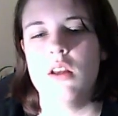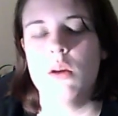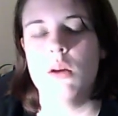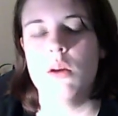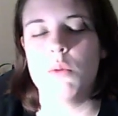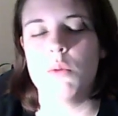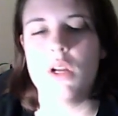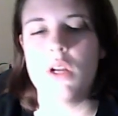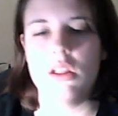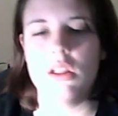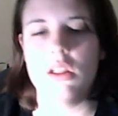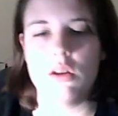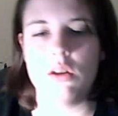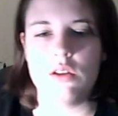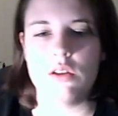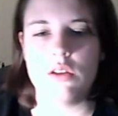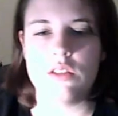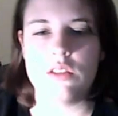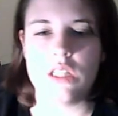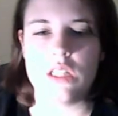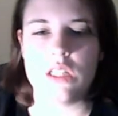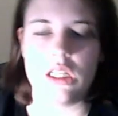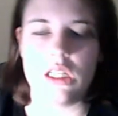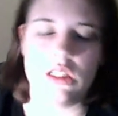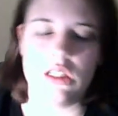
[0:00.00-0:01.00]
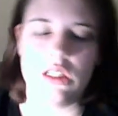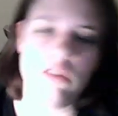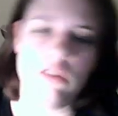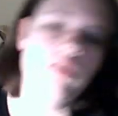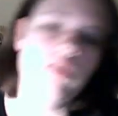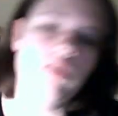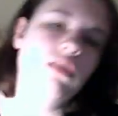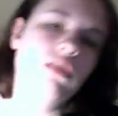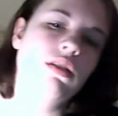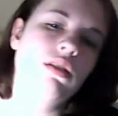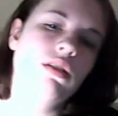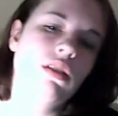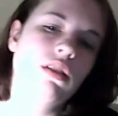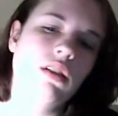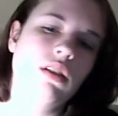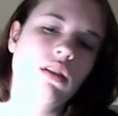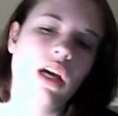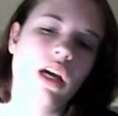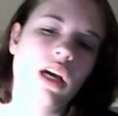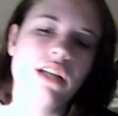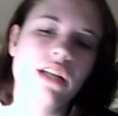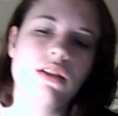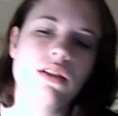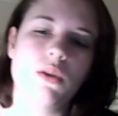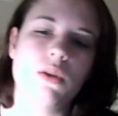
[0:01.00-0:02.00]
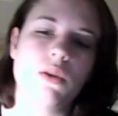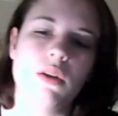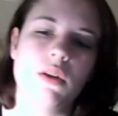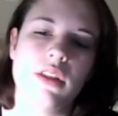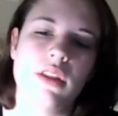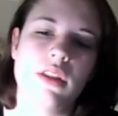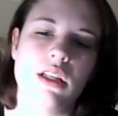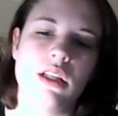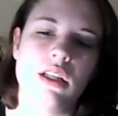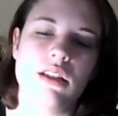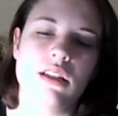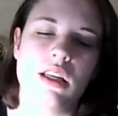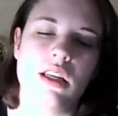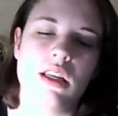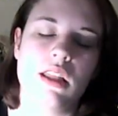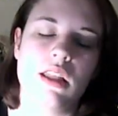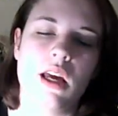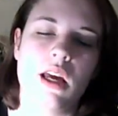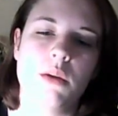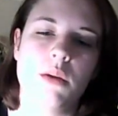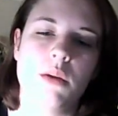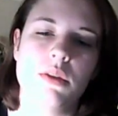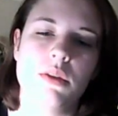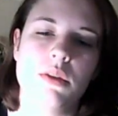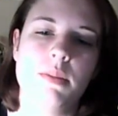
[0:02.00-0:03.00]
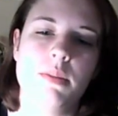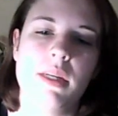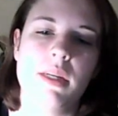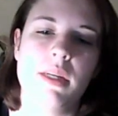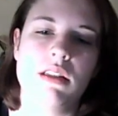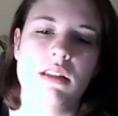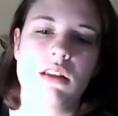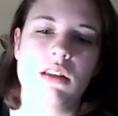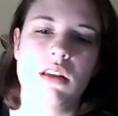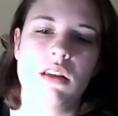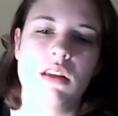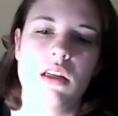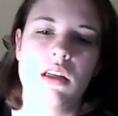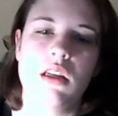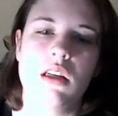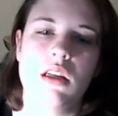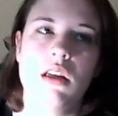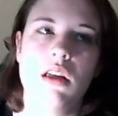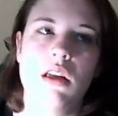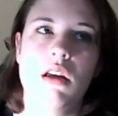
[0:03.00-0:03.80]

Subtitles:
what I learned in high school and things like that was basically,